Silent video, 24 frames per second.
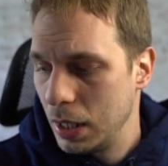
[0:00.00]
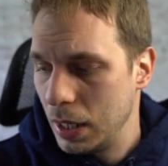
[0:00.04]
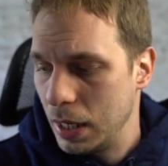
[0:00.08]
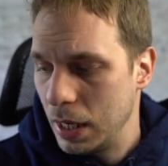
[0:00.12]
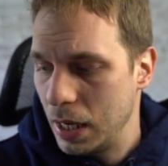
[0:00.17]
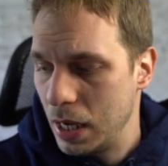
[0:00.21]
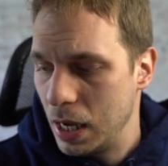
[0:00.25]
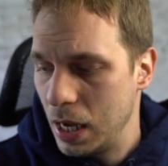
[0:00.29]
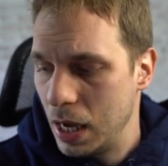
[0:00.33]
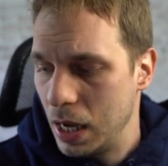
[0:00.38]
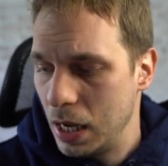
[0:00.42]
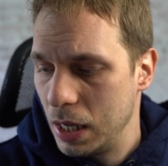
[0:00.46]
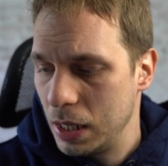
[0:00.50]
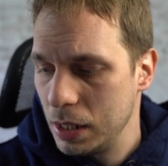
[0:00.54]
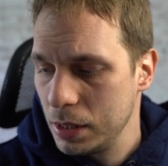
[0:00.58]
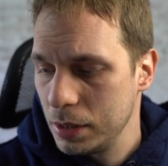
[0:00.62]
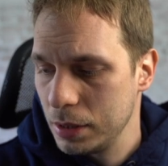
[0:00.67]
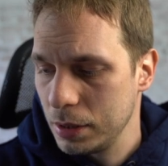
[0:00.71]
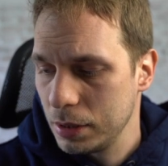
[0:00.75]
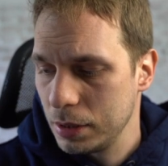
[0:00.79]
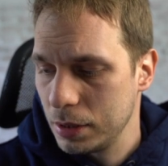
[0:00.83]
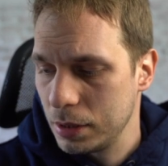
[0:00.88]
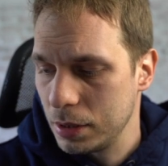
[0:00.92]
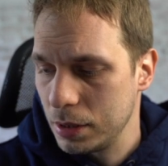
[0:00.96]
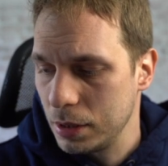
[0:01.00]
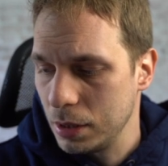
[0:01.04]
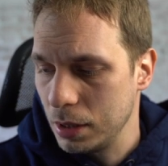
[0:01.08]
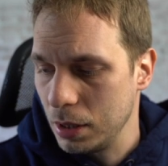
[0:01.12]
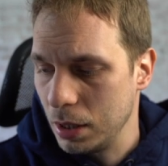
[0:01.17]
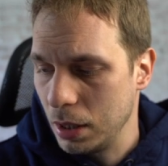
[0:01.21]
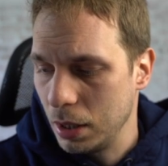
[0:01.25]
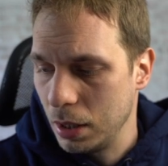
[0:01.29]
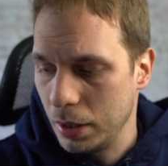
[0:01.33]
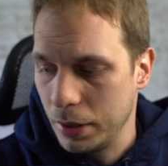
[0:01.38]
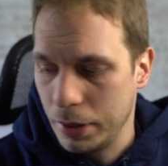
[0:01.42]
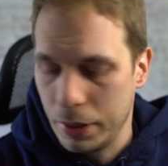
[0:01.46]
And
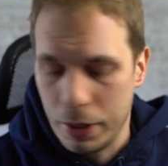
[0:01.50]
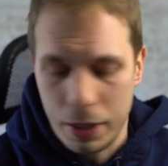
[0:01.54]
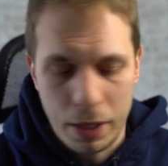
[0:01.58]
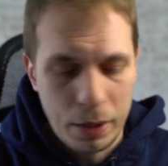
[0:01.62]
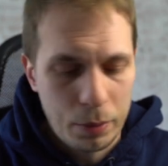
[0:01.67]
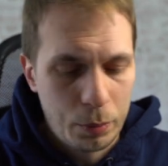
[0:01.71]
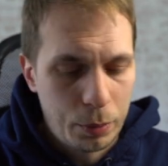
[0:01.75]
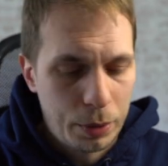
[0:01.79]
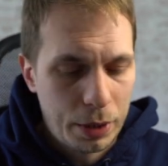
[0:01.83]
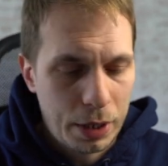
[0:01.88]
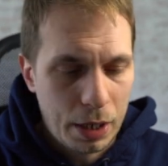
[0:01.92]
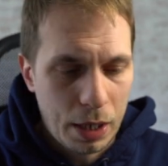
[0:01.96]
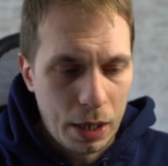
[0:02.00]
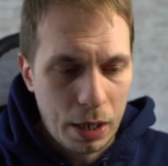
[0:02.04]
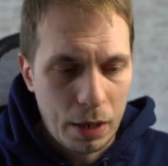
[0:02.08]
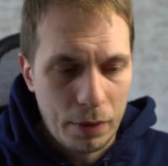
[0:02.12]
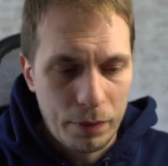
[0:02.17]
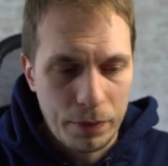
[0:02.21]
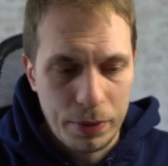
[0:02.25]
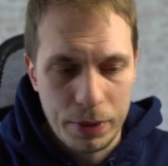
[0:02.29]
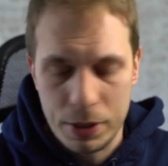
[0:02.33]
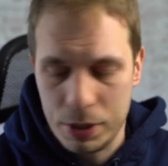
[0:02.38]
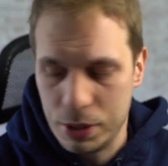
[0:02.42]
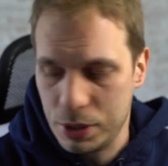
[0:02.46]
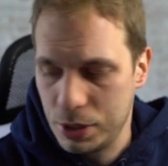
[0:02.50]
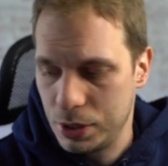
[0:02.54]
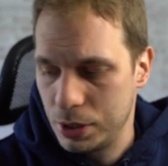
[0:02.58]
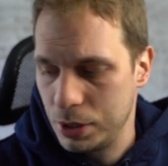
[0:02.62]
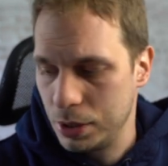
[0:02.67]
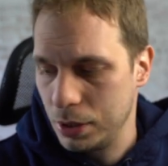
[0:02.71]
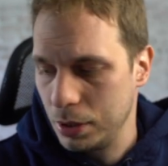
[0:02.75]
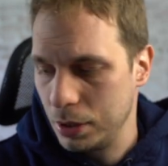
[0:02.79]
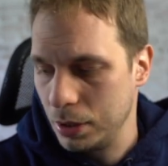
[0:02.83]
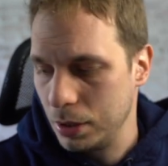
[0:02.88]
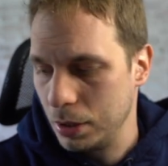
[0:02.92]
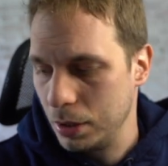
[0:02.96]
then we have
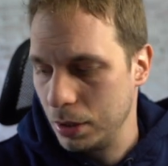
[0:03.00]
this